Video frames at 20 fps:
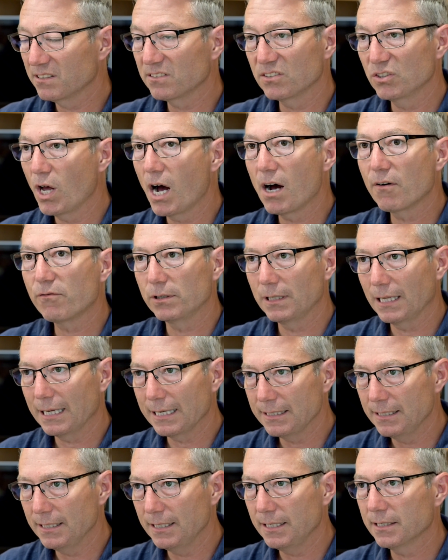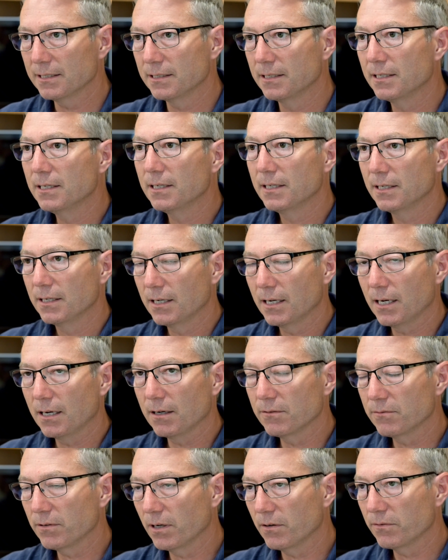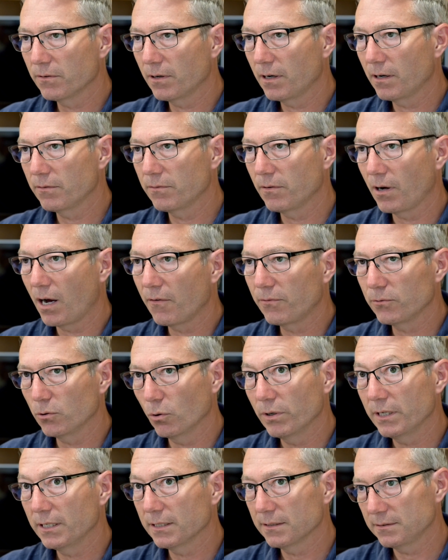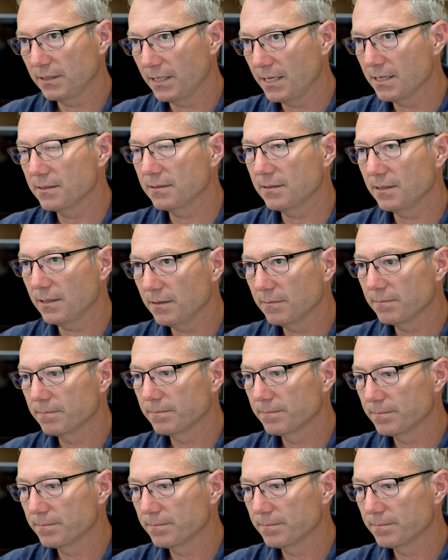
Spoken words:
this novel idea of offloading a CNC.